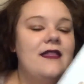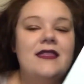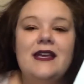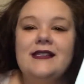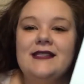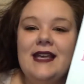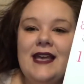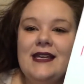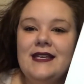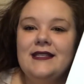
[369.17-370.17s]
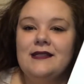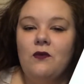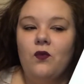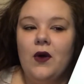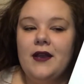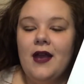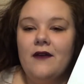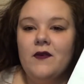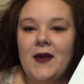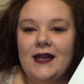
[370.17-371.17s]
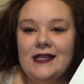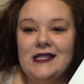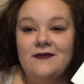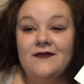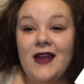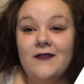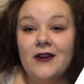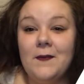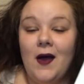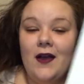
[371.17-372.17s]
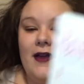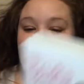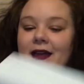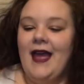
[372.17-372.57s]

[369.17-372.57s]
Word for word: this is one of Amanda's favorite manga